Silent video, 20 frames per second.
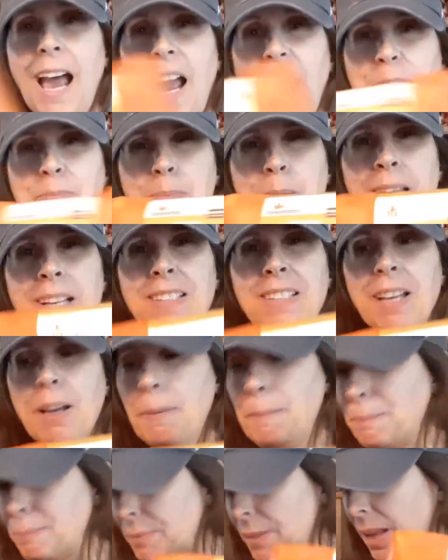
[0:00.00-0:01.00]
I picked
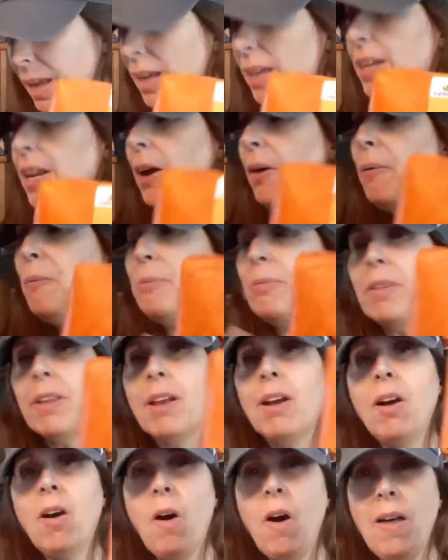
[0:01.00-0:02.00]
up, now
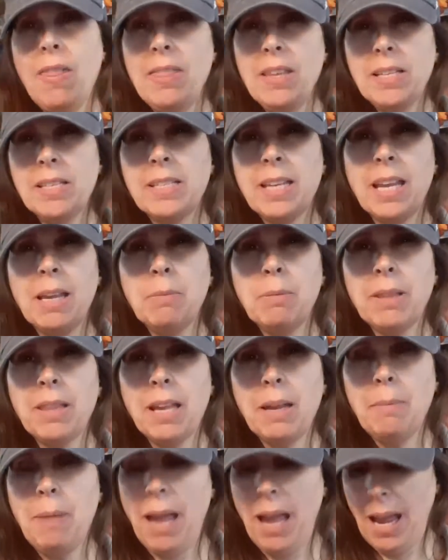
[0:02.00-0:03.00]
on this table that
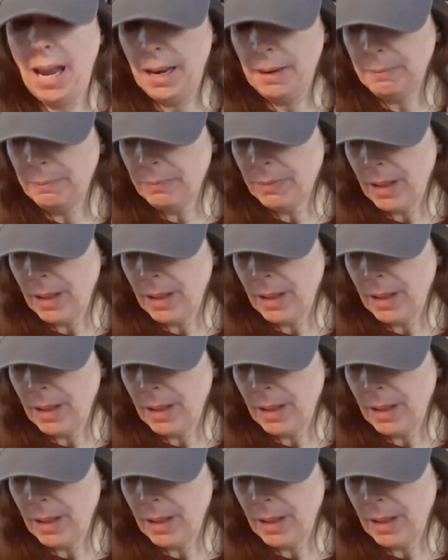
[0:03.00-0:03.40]
I'm at,